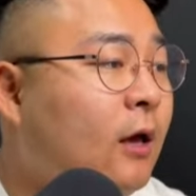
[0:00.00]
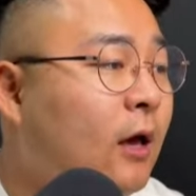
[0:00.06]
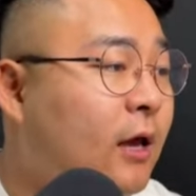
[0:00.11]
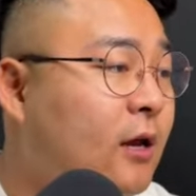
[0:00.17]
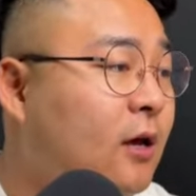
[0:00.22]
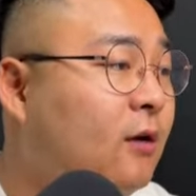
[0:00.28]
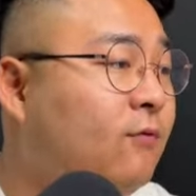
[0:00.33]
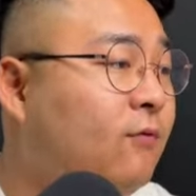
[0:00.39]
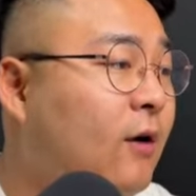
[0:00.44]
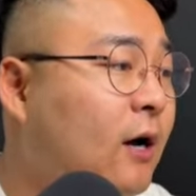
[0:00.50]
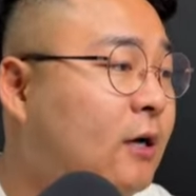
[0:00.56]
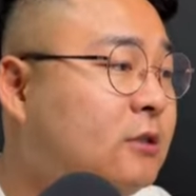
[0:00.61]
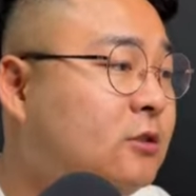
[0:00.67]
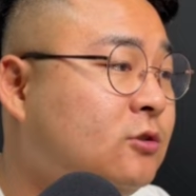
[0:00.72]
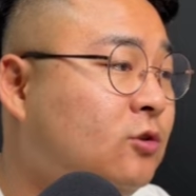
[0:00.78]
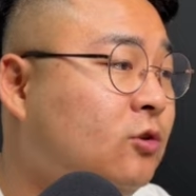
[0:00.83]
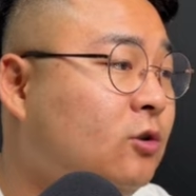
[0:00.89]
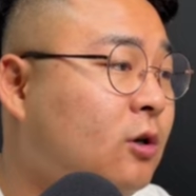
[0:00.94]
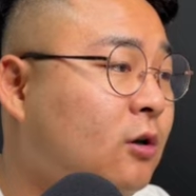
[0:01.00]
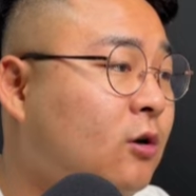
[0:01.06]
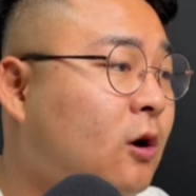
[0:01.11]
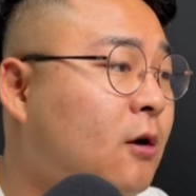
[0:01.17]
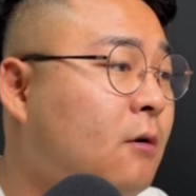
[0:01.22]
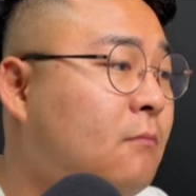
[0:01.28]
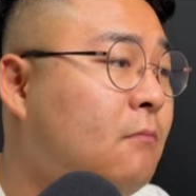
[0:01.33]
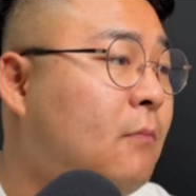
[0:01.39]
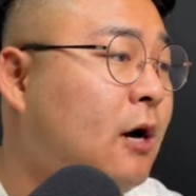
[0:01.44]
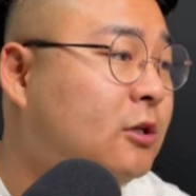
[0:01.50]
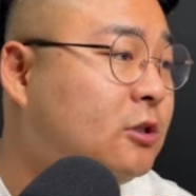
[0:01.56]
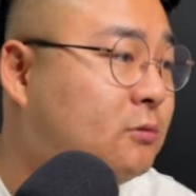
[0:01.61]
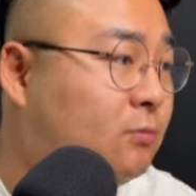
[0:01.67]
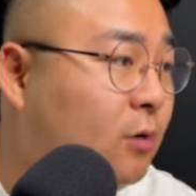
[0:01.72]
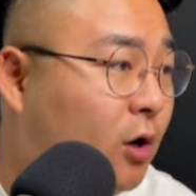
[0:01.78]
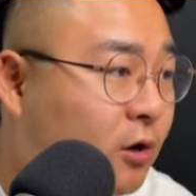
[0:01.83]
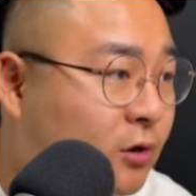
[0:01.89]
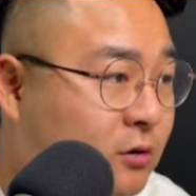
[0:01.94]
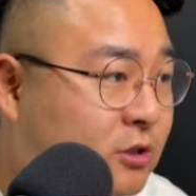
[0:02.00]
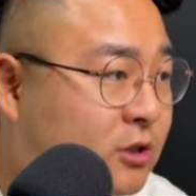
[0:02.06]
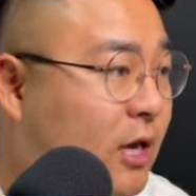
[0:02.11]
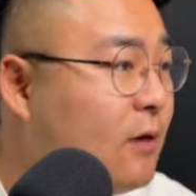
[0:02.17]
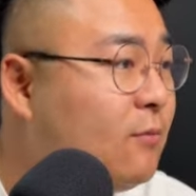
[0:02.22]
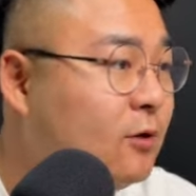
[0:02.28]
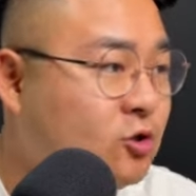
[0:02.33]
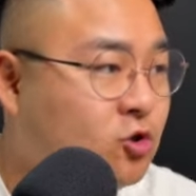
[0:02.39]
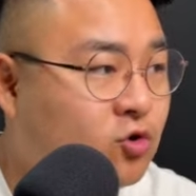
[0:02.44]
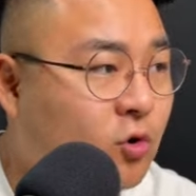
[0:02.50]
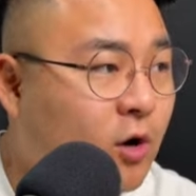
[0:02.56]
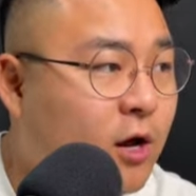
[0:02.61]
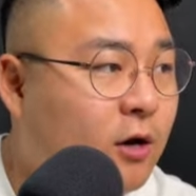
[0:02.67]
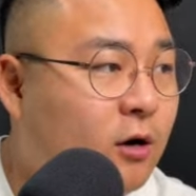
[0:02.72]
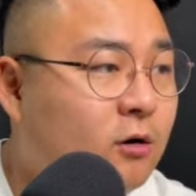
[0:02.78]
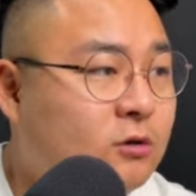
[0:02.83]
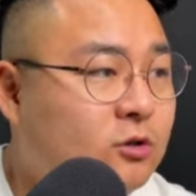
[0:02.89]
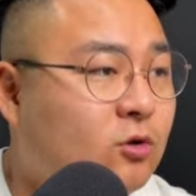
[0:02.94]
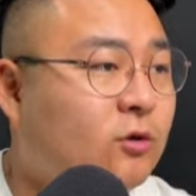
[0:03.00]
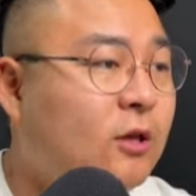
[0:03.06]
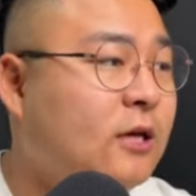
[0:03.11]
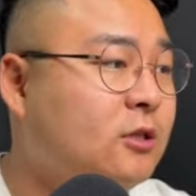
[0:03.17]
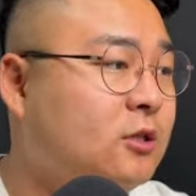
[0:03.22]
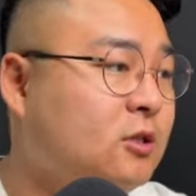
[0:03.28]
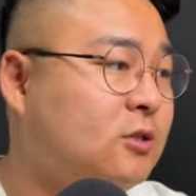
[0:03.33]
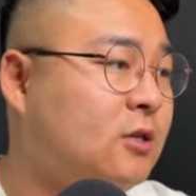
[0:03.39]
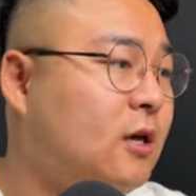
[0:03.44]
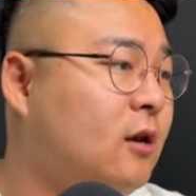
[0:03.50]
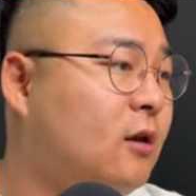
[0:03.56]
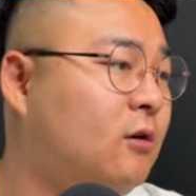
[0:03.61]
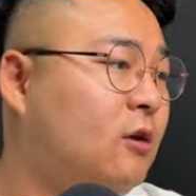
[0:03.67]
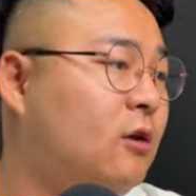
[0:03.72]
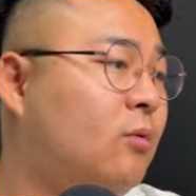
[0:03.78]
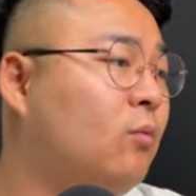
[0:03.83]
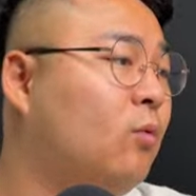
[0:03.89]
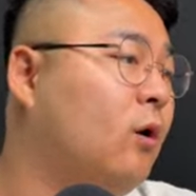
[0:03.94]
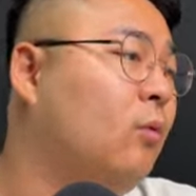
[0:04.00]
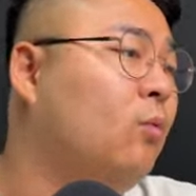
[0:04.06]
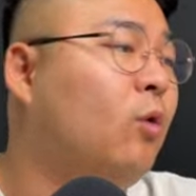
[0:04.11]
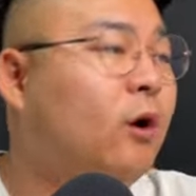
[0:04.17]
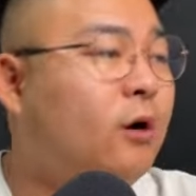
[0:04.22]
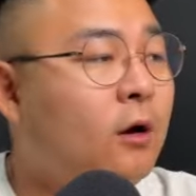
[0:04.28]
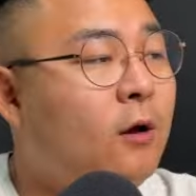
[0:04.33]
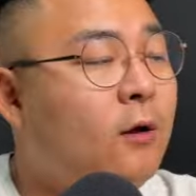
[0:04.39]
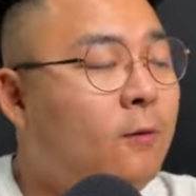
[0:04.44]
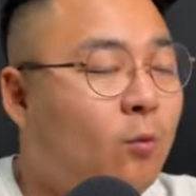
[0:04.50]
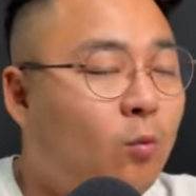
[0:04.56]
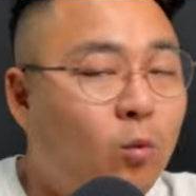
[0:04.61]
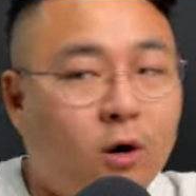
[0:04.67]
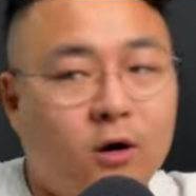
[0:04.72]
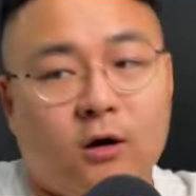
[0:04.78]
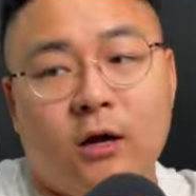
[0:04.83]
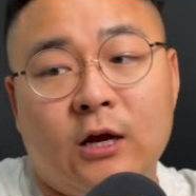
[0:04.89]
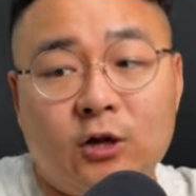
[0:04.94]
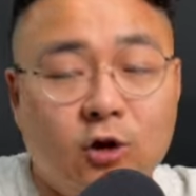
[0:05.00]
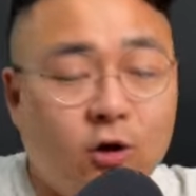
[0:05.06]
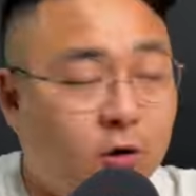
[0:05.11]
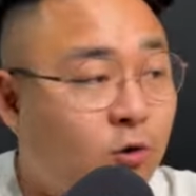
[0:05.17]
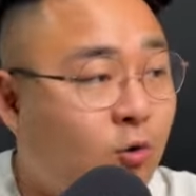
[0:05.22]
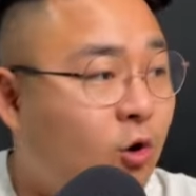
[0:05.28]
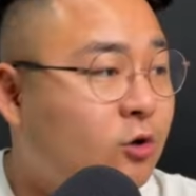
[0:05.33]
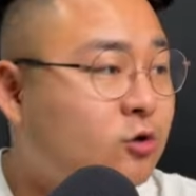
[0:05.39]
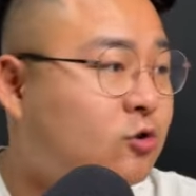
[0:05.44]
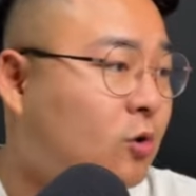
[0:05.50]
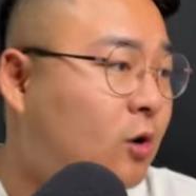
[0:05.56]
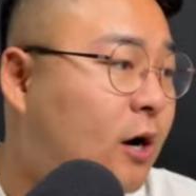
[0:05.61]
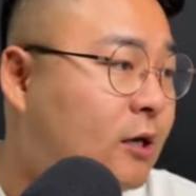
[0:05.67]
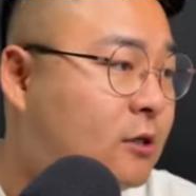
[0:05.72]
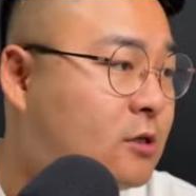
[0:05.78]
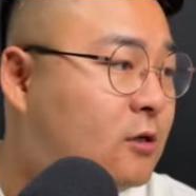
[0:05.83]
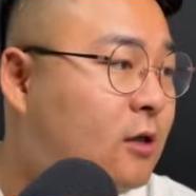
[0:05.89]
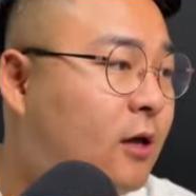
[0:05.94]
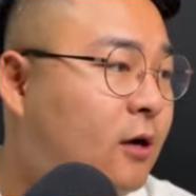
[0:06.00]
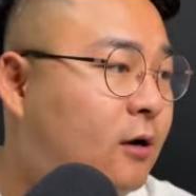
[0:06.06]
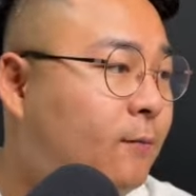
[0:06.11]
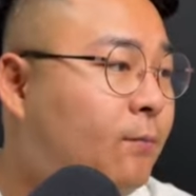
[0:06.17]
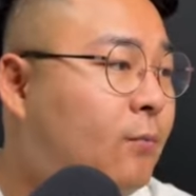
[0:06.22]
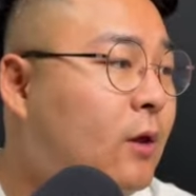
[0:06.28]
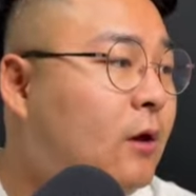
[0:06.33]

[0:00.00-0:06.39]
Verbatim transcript: Any advance, you can go margin mode, same as trader. So that's just getting, you know, what what what are you gonna cross or isolate it?